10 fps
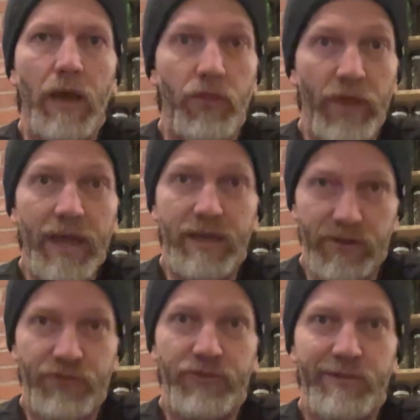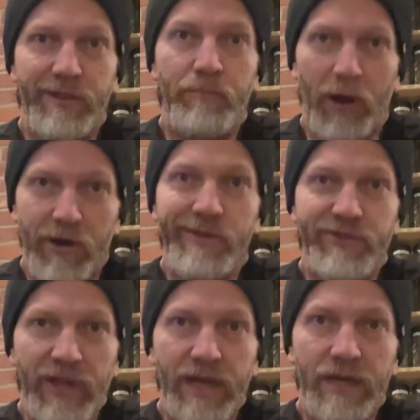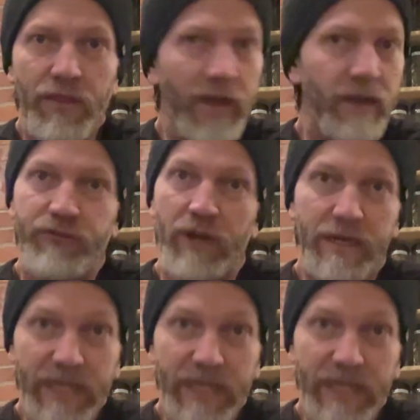that is the part of the deck that is not